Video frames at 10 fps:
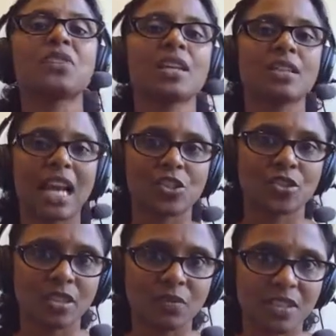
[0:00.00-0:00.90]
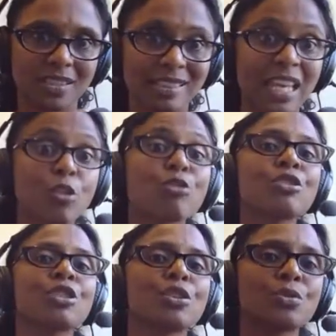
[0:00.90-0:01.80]
of the other Azure services. They
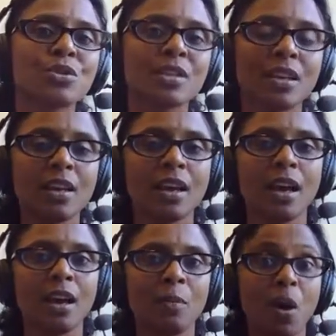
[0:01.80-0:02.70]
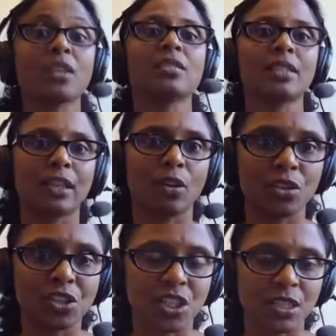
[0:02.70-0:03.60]
couldn't use uh, partner
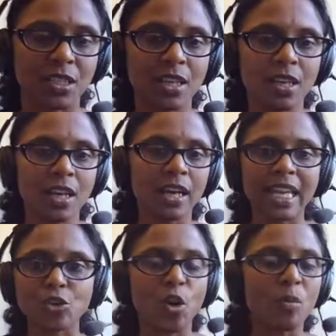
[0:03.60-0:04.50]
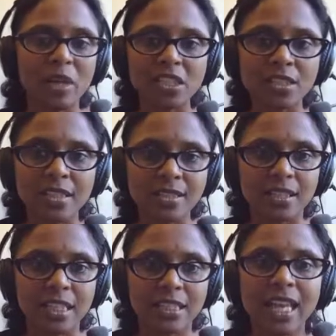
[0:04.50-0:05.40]
technologies. Again, Tomer mentioned this
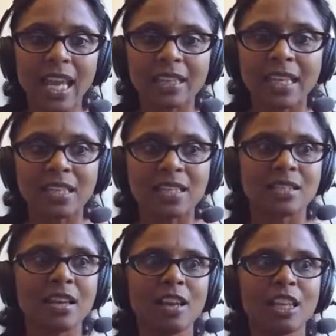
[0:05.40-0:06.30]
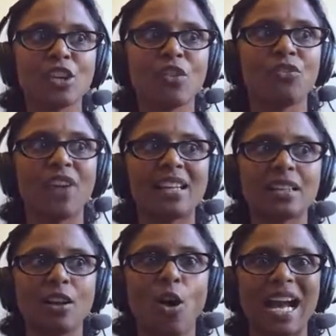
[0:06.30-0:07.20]
earlier today. There is, you know,
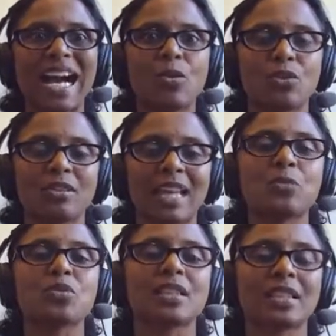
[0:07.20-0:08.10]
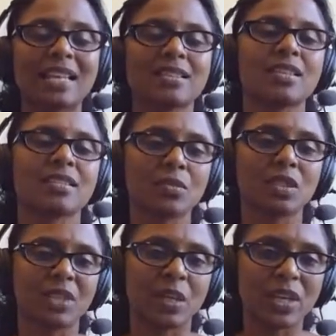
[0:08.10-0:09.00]
vendor lockout. That was the classic
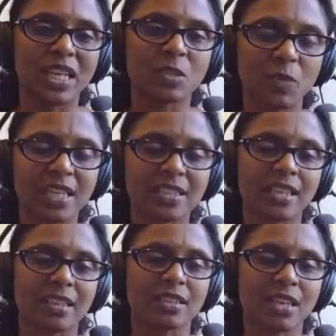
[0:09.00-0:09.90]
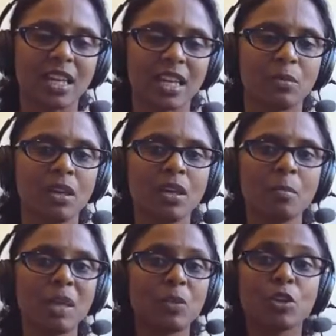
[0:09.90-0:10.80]
symptom that we experienced at the time.
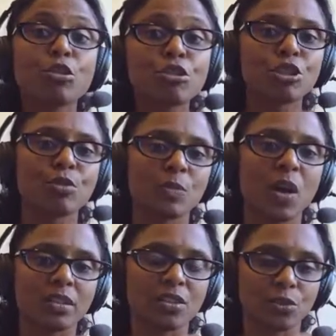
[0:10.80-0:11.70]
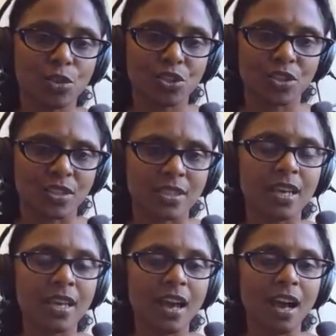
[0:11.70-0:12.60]
People couldn't use partner solutions,
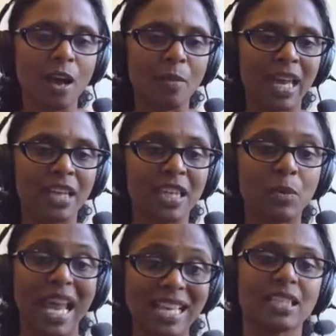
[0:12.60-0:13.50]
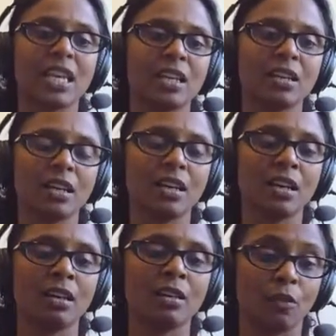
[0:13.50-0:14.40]
um, and they were asking,
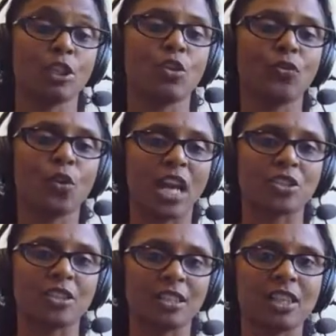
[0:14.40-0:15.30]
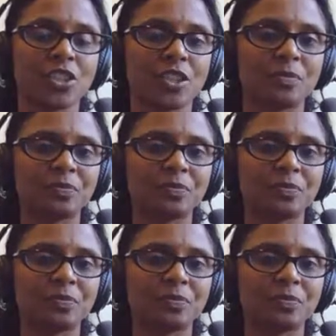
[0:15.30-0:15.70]
uh, you know, for Azure integration.